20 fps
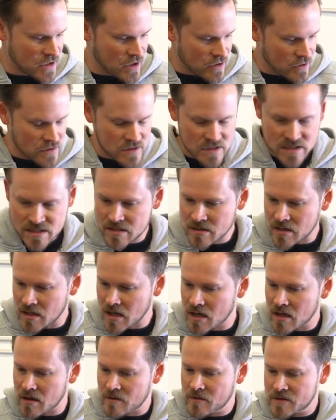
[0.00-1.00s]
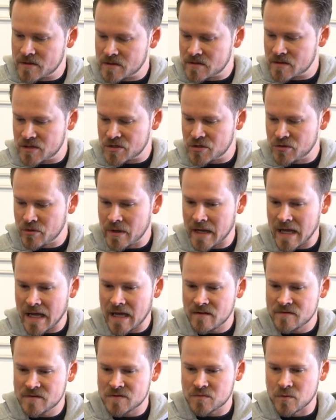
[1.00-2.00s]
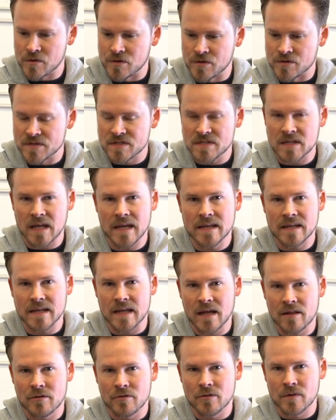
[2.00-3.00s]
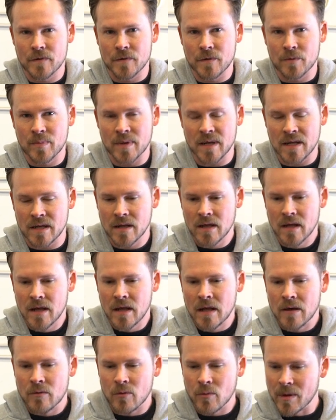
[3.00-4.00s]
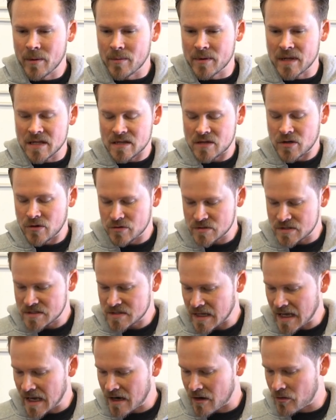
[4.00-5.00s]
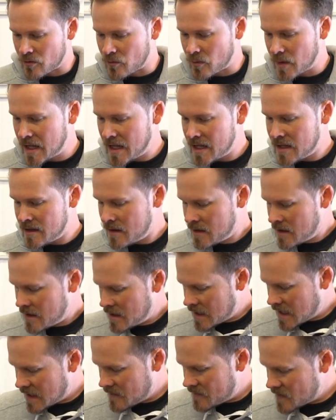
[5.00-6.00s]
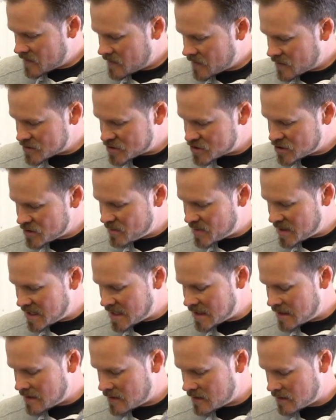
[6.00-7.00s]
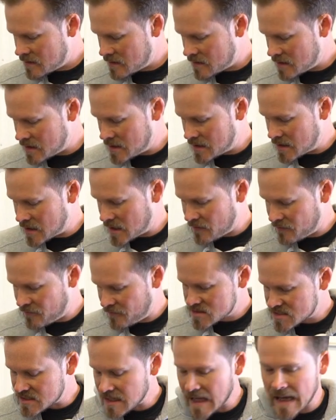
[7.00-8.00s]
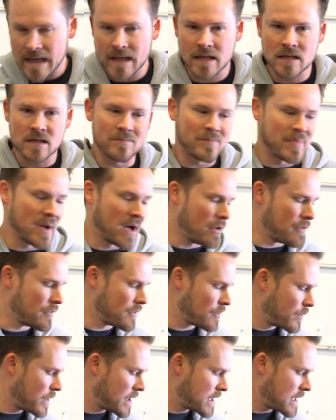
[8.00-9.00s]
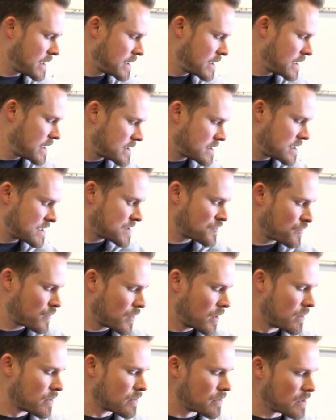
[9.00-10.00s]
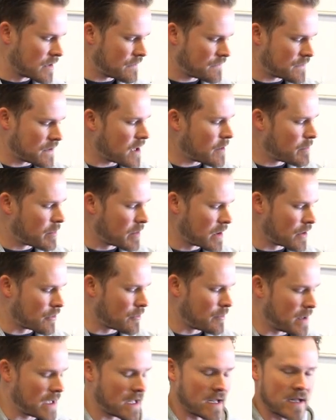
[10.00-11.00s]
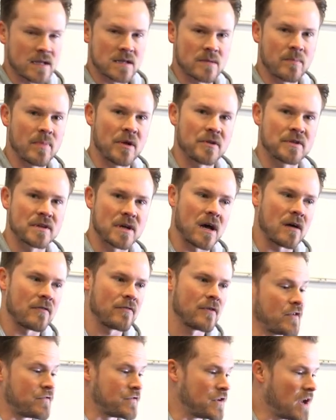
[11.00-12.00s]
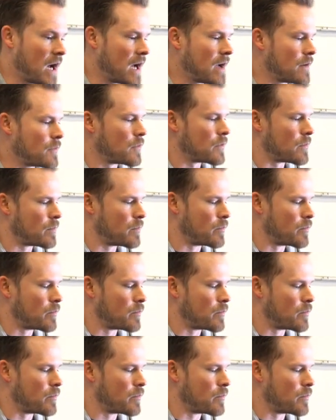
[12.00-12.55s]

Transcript: those, the two halves will slide together a little bit. We'll be able to get those out of the way, and then there should be enough slack in the belt that we can get this roller lifted up a little bit and get the belt off. If not, we'll